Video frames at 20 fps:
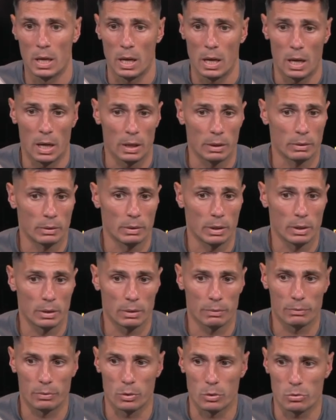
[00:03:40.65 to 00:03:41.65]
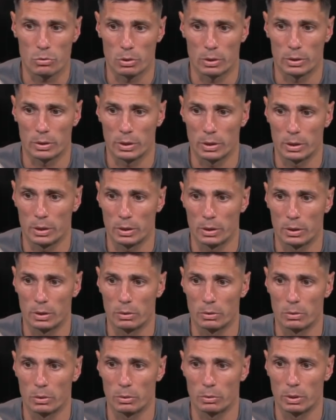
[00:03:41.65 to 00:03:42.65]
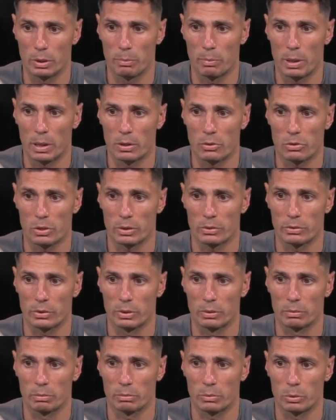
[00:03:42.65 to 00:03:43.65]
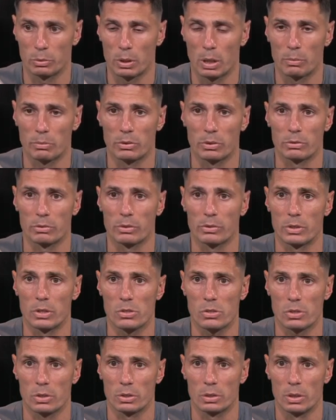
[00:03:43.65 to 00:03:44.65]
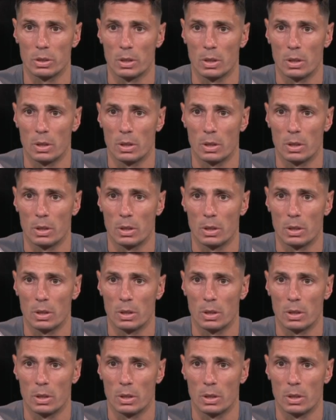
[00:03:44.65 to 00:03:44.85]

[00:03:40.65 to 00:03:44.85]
And then, unfortunately, you know, they punished us in two times in transition